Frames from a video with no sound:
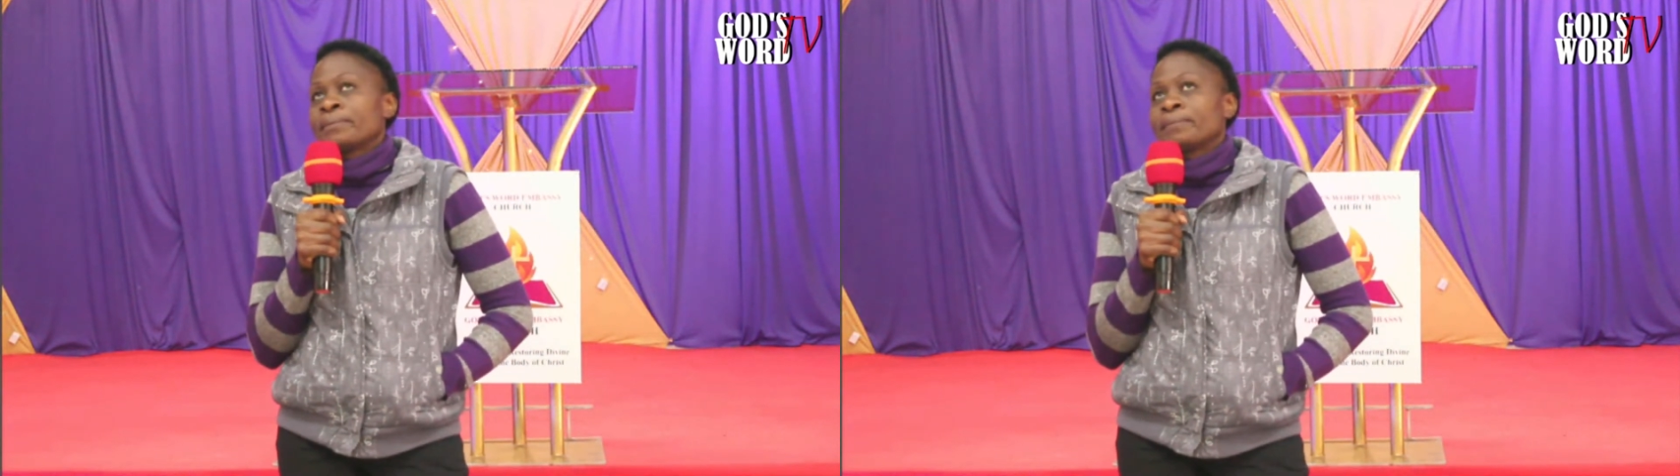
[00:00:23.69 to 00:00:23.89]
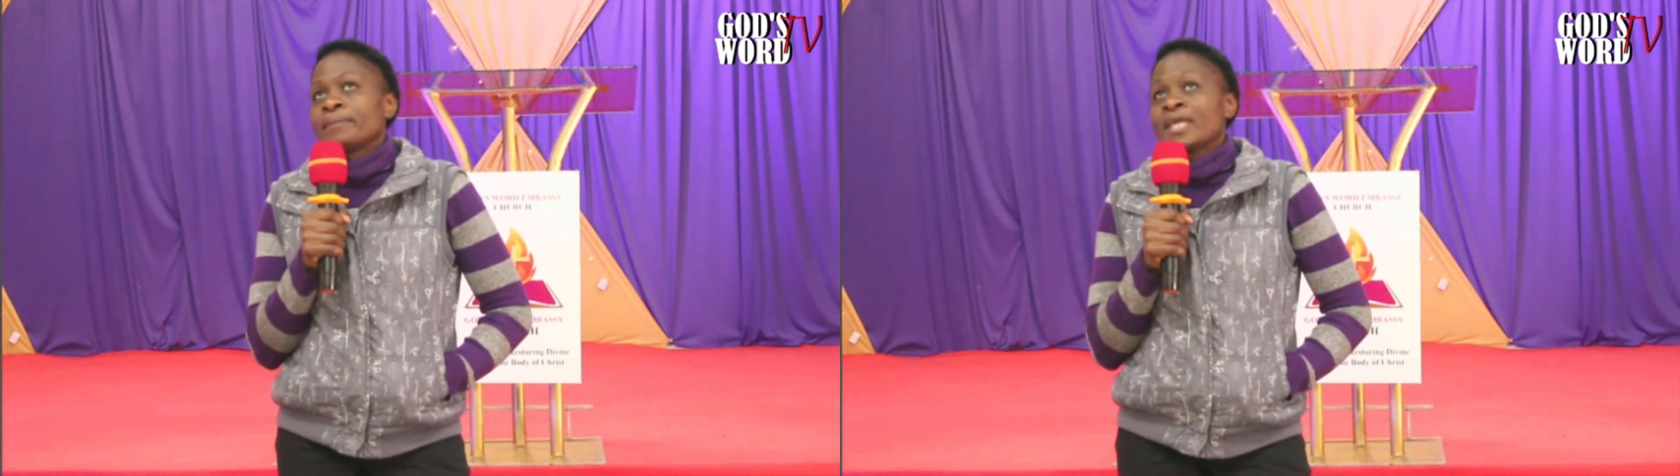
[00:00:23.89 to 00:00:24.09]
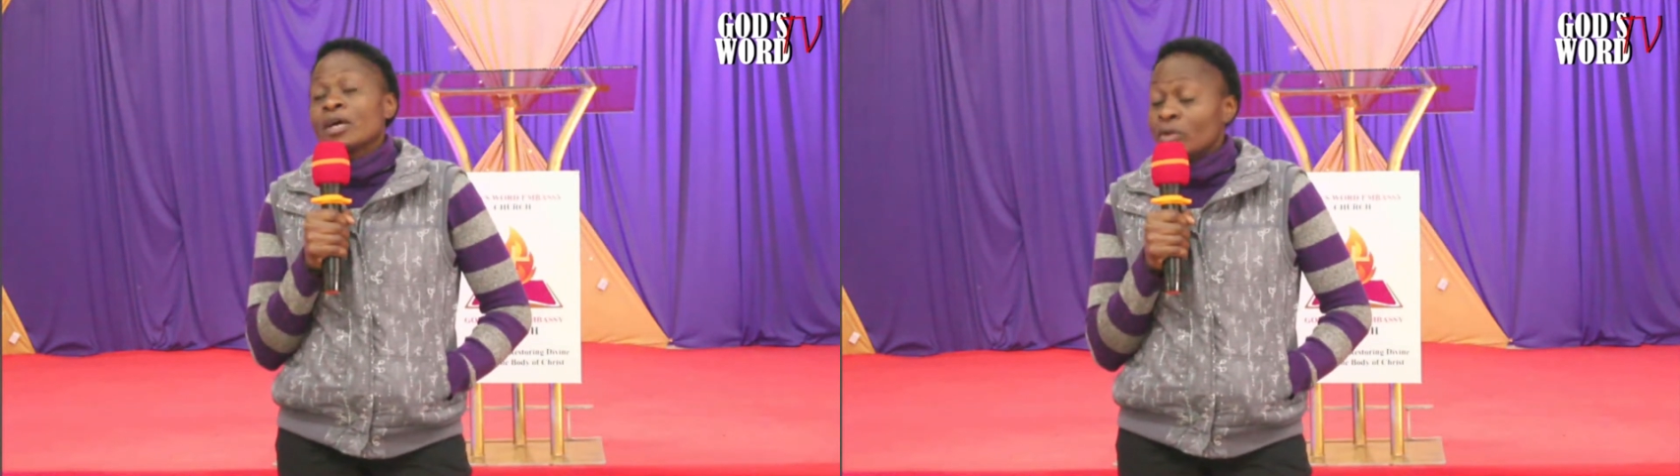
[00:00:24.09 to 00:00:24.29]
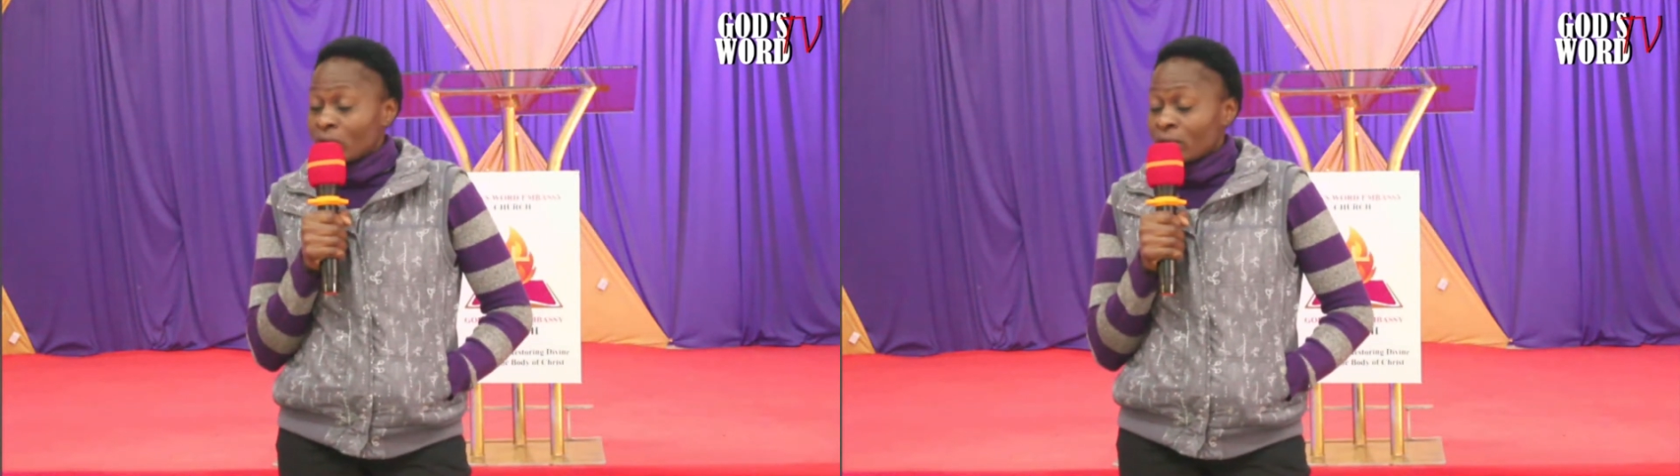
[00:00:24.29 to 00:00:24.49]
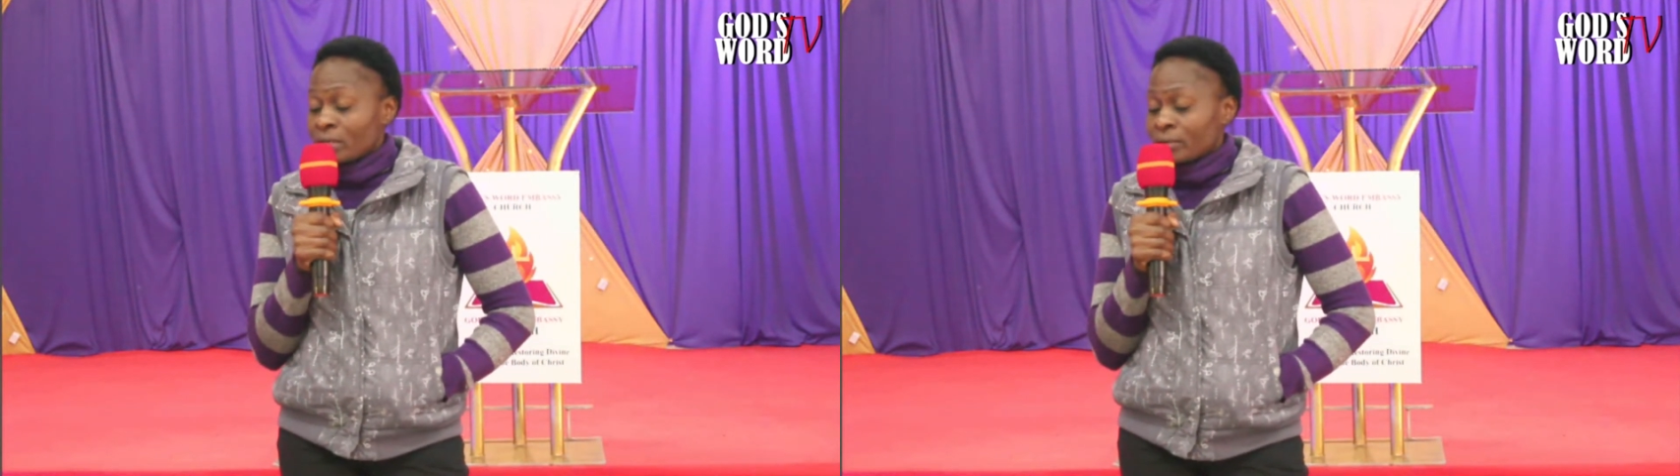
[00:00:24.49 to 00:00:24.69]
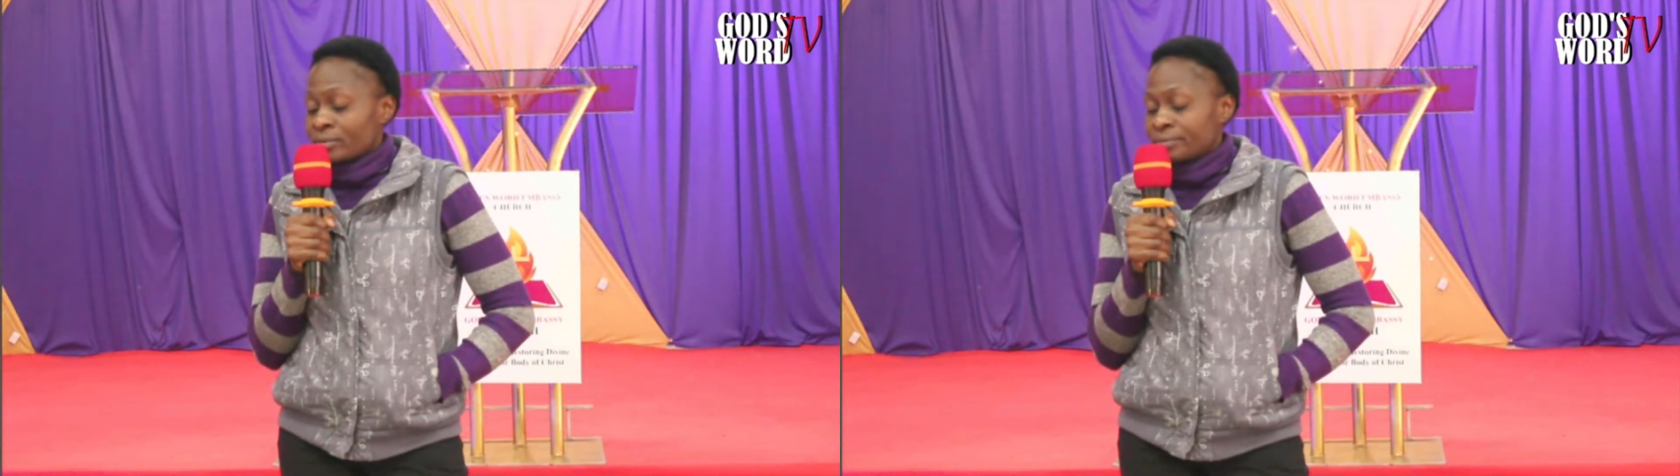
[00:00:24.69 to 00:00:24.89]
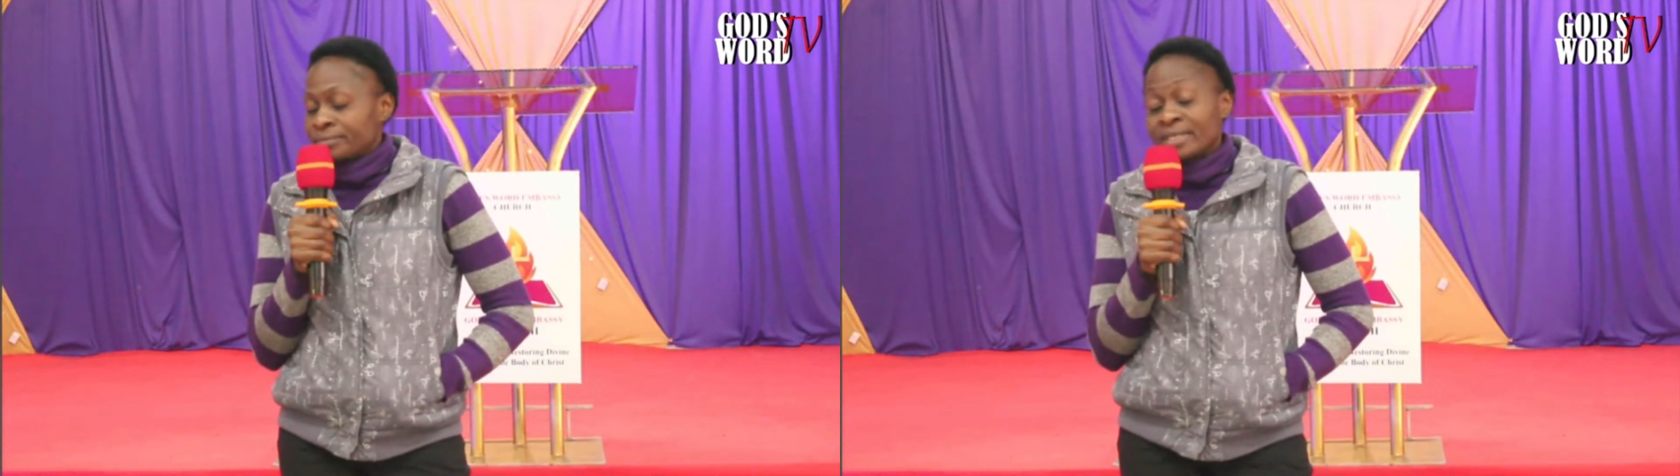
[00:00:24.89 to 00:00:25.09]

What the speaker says: the owner, the